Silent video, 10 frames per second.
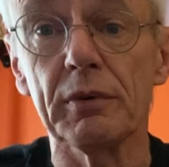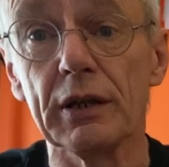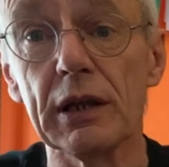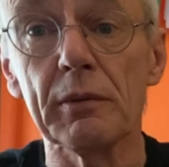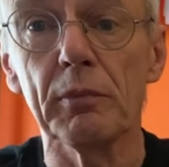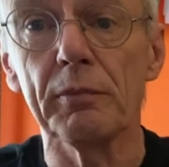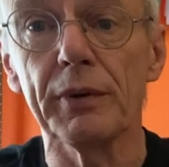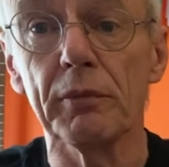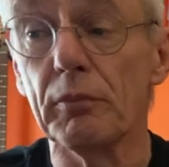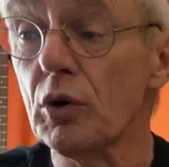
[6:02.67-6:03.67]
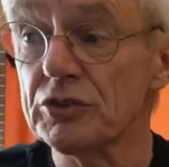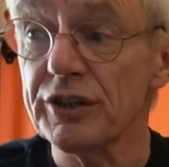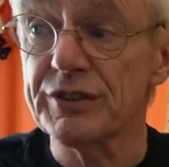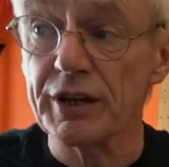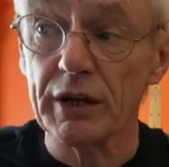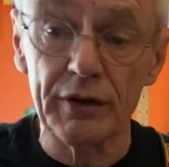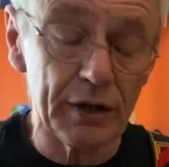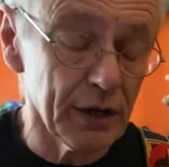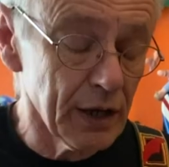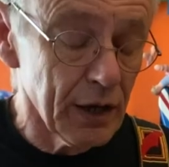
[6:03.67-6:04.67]
little bit more detail
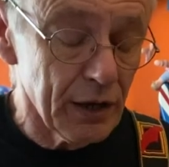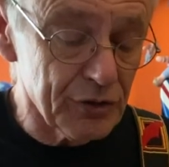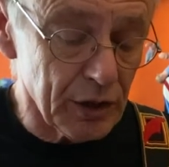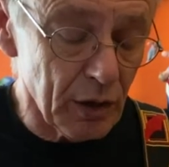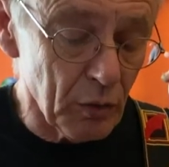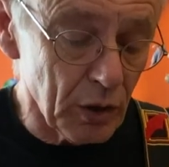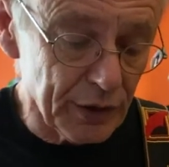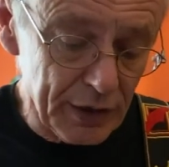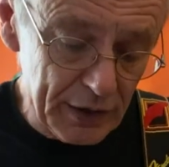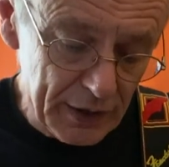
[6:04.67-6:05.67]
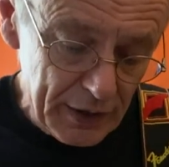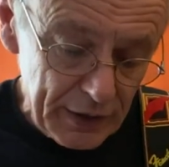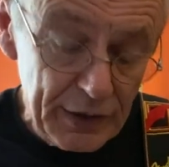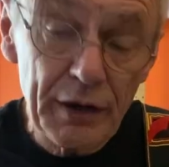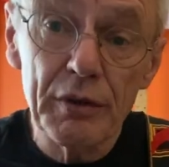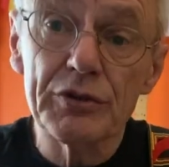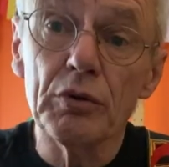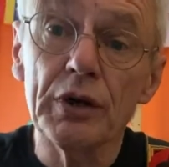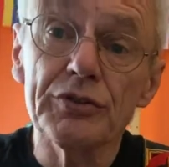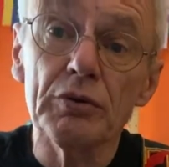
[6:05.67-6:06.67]
as I go on. You know, it's
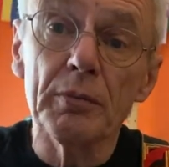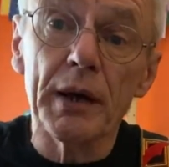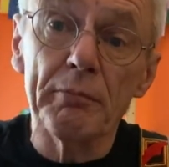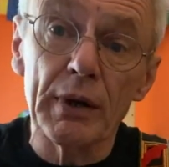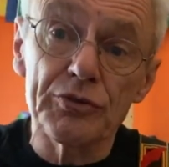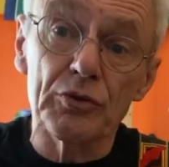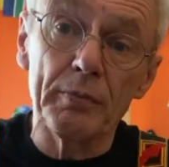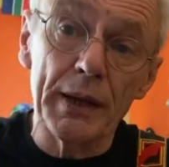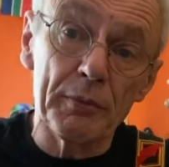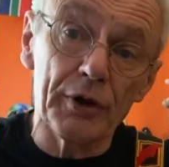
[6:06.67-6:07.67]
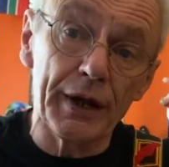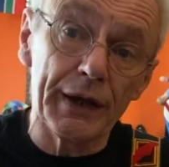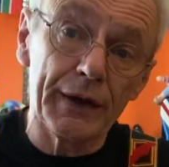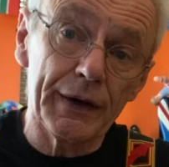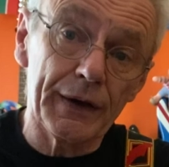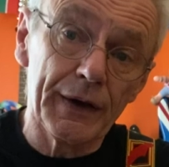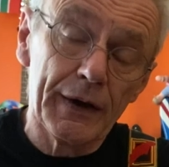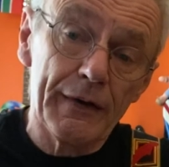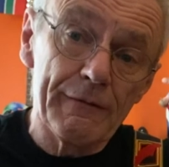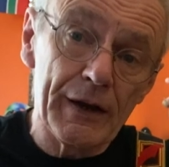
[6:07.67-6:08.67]
all it's all about muscle memory,
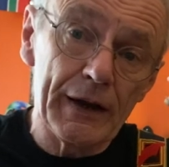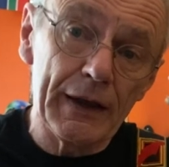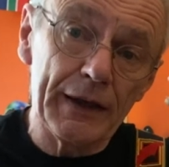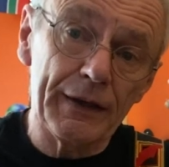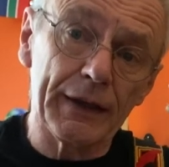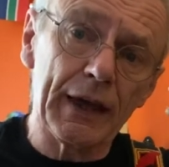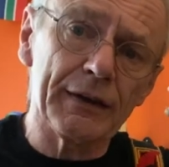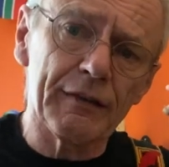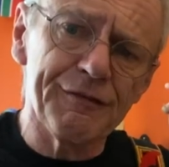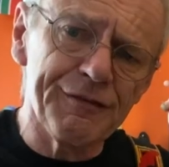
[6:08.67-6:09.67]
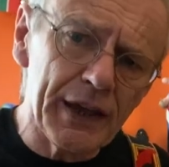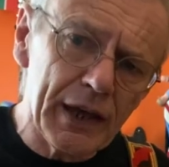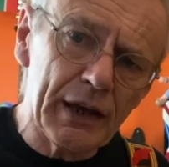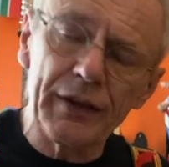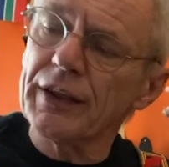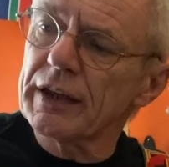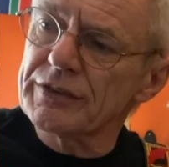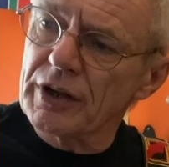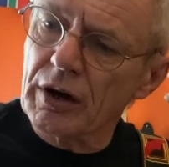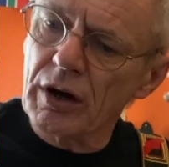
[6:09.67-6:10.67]
really. Getting the feel of the
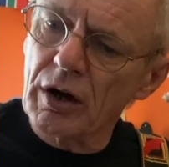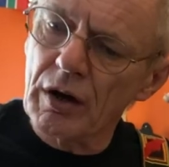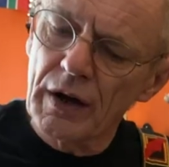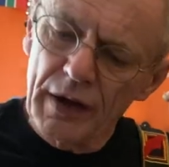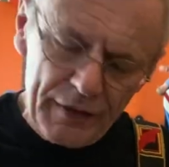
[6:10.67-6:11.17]
guitar,